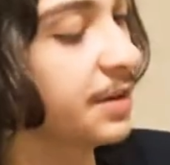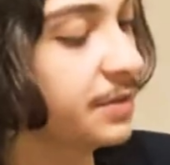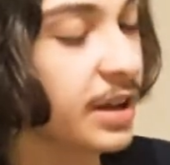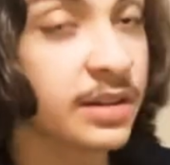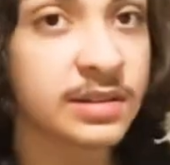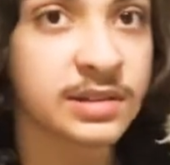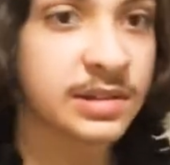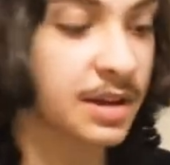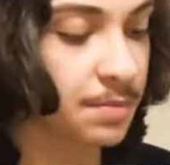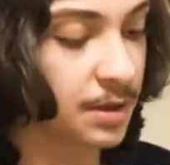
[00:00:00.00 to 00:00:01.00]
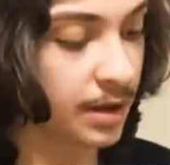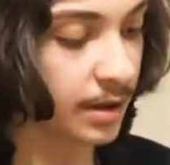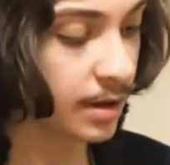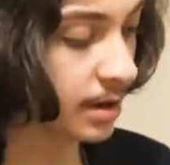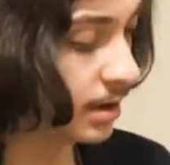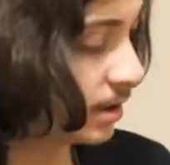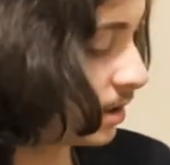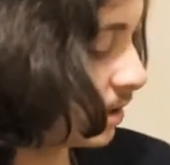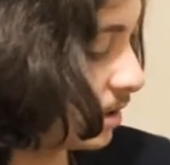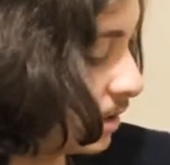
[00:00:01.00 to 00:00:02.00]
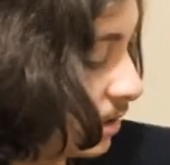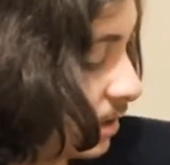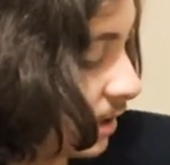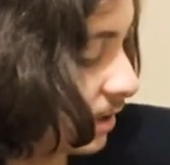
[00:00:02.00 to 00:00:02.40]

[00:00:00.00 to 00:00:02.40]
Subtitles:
hand, same thing. Like